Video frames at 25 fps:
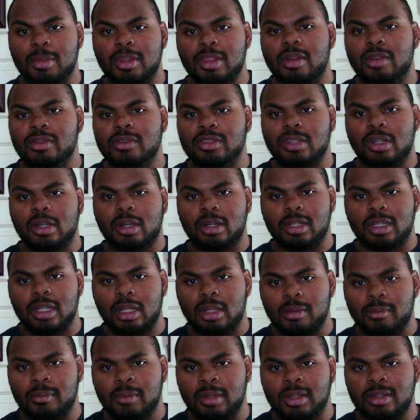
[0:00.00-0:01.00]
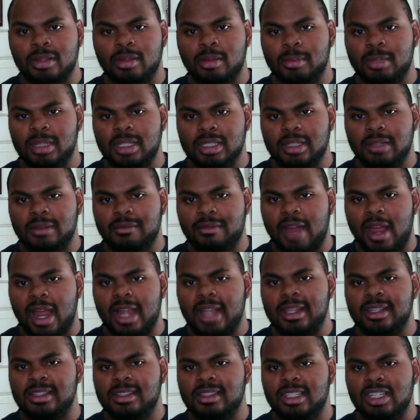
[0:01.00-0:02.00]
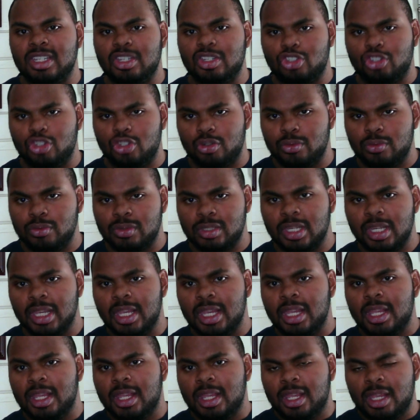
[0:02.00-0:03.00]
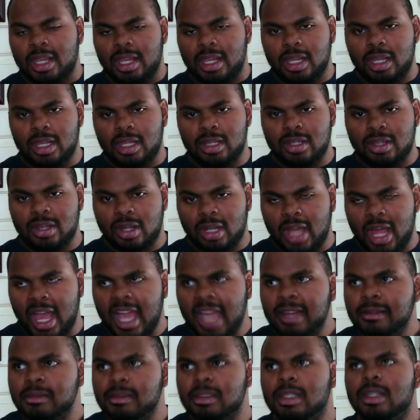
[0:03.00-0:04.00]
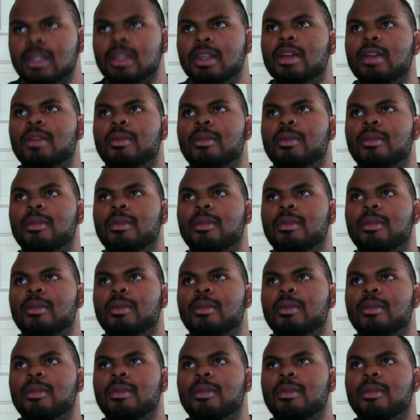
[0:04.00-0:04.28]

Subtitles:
of those that are dealing with domestic violence issues in your lives.